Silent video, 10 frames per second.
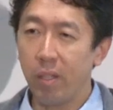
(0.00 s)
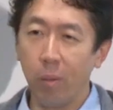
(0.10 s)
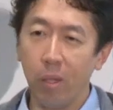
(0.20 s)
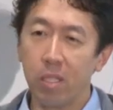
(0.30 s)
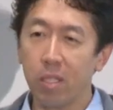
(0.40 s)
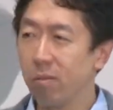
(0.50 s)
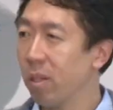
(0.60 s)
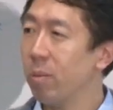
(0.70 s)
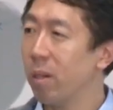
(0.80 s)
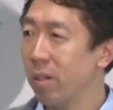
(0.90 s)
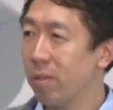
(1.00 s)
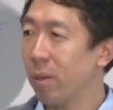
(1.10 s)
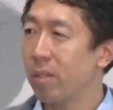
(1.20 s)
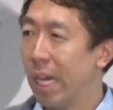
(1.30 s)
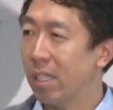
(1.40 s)
noise the real world
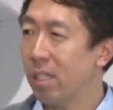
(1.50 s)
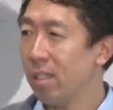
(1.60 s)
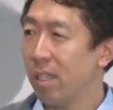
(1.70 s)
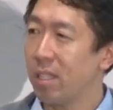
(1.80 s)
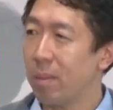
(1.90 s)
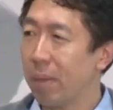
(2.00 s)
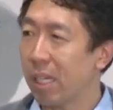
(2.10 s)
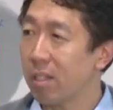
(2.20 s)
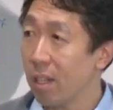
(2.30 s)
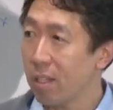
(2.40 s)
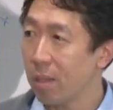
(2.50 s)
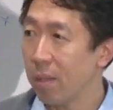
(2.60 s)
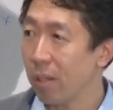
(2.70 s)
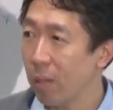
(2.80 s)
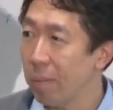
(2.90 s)
throws at it, it has a bigger chance of
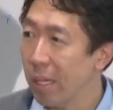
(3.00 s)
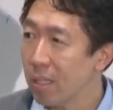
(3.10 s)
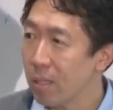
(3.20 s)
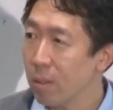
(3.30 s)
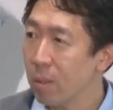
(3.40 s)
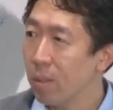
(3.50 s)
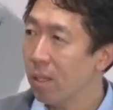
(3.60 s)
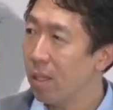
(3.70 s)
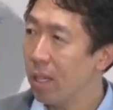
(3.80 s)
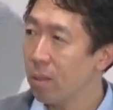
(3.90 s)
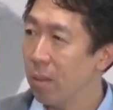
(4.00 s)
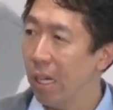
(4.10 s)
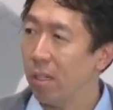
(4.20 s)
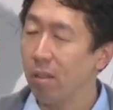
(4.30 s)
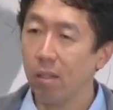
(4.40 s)
being robust too as
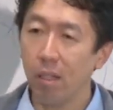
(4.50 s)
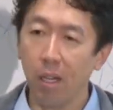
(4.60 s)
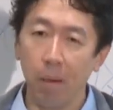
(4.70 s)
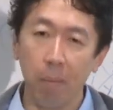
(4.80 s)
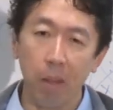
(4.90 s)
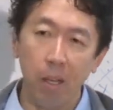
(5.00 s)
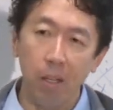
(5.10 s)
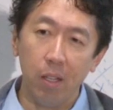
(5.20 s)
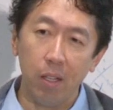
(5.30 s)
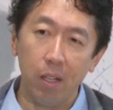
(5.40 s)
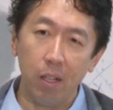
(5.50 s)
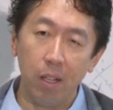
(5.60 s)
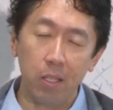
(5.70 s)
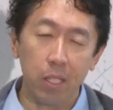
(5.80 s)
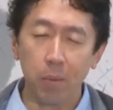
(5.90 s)
well.
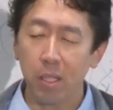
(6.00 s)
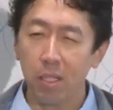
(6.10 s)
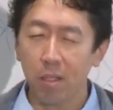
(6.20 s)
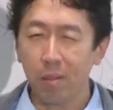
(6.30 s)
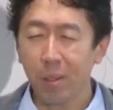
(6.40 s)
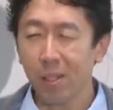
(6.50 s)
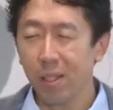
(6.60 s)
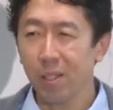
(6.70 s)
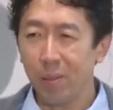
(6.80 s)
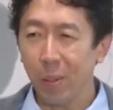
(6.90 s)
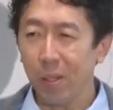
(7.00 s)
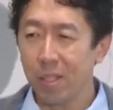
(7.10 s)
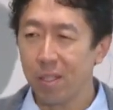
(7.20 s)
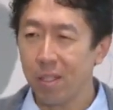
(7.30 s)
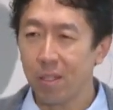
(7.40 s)
And so we tend to throw a lot of
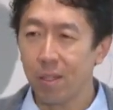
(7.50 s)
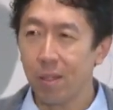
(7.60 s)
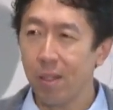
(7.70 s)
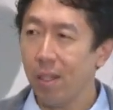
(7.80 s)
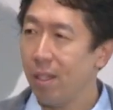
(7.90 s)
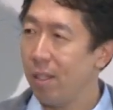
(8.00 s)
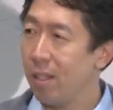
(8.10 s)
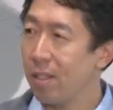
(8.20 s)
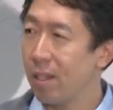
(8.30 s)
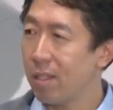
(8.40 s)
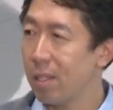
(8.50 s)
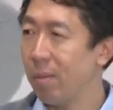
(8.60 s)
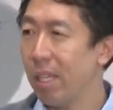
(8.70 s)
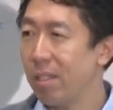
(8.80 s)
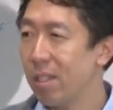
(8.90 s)
noise into our
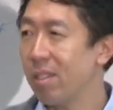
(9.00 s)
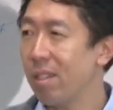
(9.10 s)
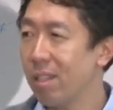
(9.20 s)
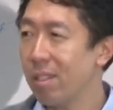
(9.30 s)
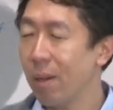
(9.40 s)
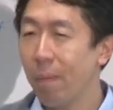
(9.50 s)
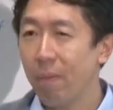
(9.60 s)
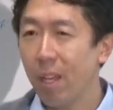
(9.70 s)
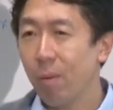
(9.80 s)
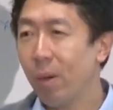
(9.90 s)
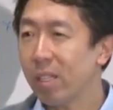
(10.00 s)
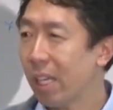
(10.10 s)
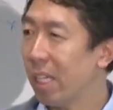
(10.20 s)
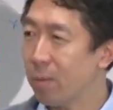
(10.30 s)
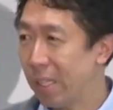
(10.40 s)
simulators. And so one
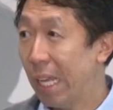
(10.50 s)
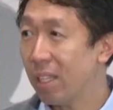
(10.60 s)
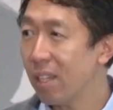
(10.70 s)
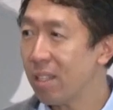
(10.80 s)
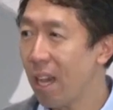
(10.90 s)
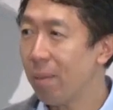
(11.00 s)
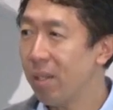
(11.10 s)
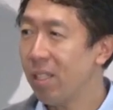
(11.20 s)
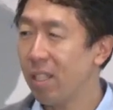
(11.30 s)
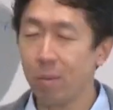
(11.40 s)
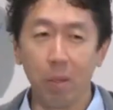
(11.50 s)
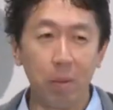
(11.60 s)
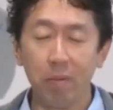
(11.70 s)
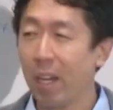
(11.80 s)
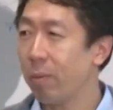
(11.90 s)
case where that does happen is when
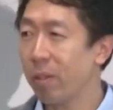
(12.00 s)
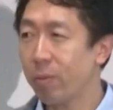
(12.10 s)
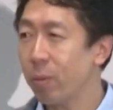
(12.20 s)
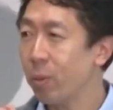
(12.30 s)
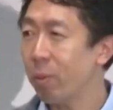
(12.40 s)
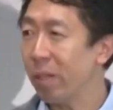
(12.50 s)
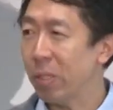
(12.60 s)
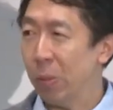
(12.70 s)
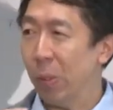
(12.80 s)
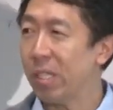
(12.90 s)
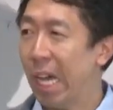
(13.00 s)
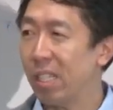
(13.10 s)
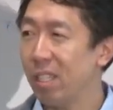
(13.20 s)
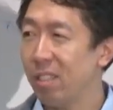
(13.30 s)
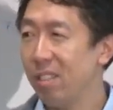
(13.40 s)
we find we threw too much noise at
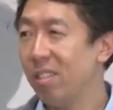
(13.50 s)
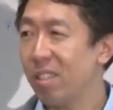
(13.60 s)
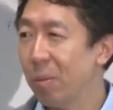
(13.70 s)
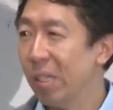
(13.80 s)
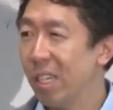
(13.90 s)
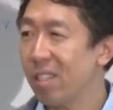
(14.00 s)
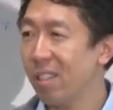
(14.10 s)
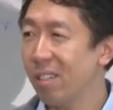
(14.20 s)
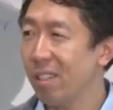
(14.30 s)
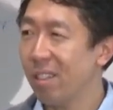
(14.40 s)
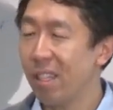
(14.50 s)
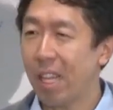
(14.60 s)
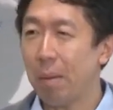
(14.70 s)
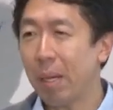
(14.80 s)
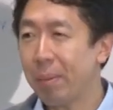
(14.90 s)
it in simulation. And then
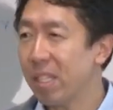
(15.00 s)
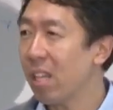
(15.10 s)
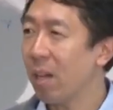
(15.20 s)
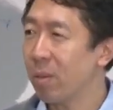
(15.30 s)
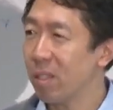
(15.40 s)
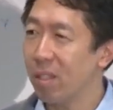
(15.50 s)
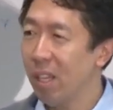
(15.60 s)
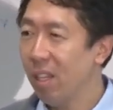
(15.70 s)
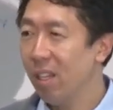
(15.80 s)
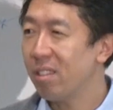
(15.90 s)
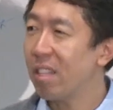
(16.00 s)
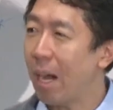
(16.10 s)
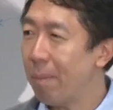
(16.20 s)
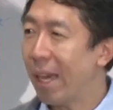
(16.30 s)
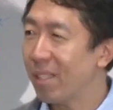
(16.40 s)
that might be a sign we should
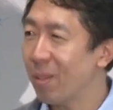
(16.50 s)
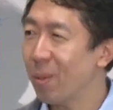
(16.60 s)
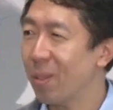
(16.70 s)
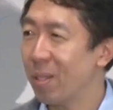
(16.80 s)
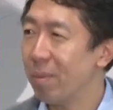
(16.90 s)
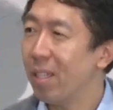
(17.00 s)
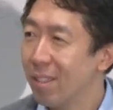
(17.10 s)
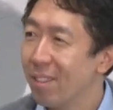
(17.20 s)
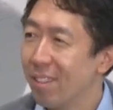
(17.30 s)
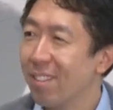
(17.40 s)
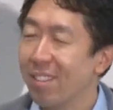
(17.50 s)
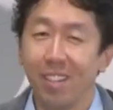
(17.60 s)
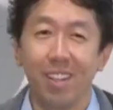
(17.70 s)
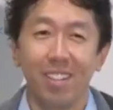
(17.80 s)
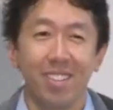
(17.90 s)
dial back the noise a bit.
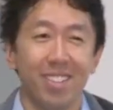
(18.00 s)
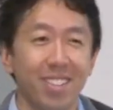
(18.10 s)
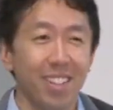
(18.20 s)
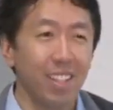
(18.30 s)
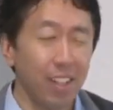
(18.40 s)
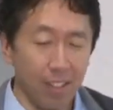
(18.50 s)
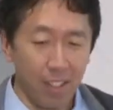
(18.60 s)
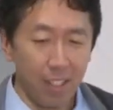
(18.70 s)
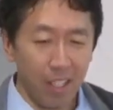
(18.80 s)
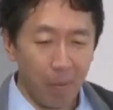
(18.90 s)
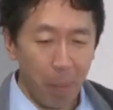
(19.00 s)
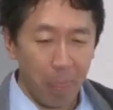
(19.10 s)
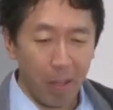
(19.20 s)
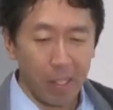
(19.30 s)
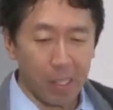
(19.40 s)
Yeah. All
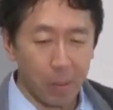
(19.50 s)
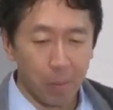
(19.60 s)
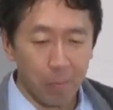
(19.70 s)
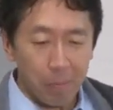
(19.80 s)
right, cool.